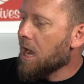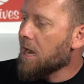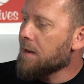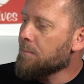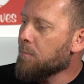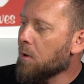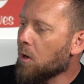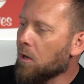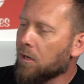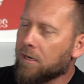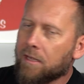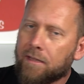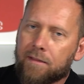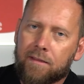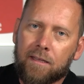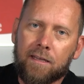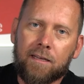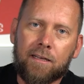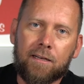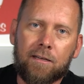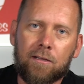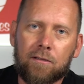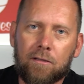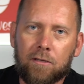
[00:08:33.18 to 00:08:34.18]
I bought it
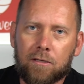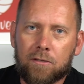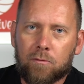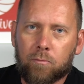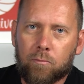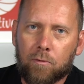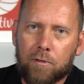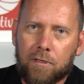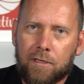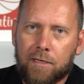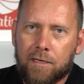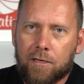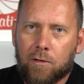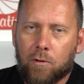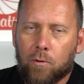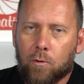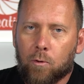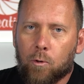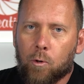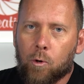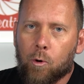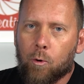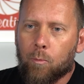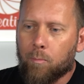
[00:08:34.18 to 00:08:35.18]
thinking it looked really
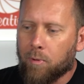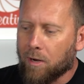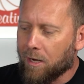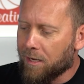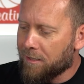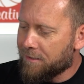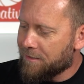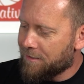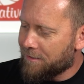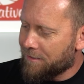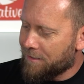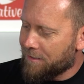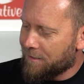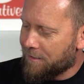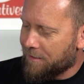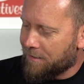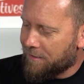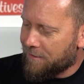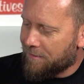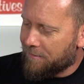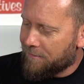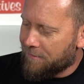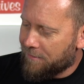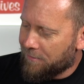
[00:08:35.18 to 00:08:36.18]
cool, but
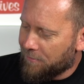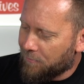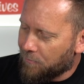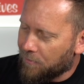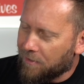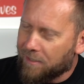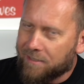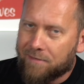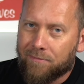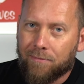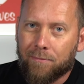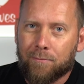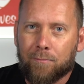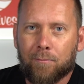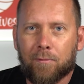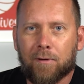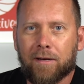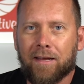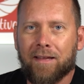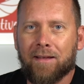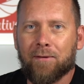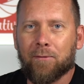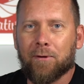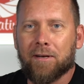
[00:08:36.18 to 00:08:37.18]

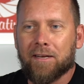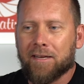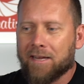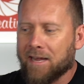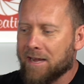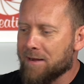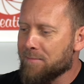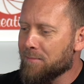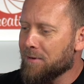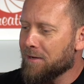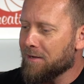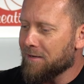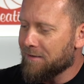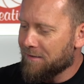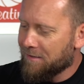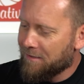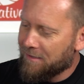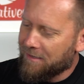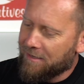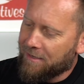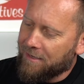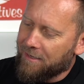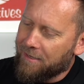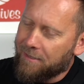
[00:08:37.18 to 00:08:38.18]
when it came in,
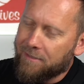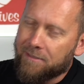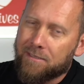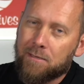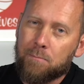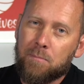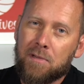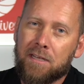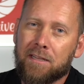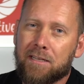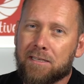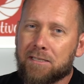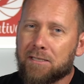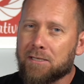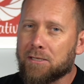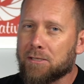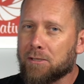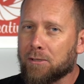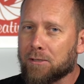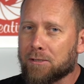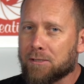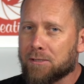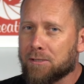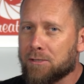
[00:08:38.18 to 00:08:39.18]
to me this
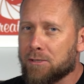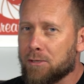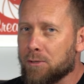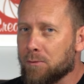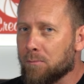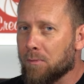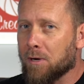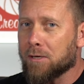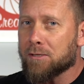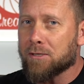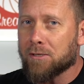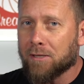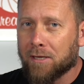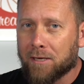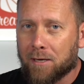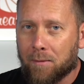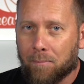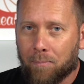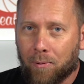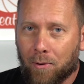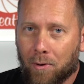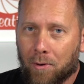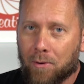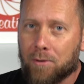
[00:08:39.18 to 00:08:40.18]
just looks too much like a
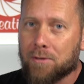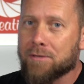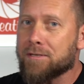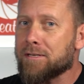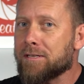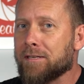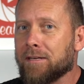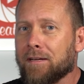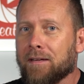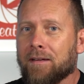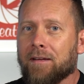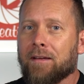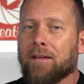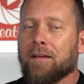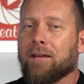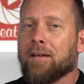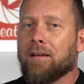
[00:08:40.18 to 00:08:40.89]
purse.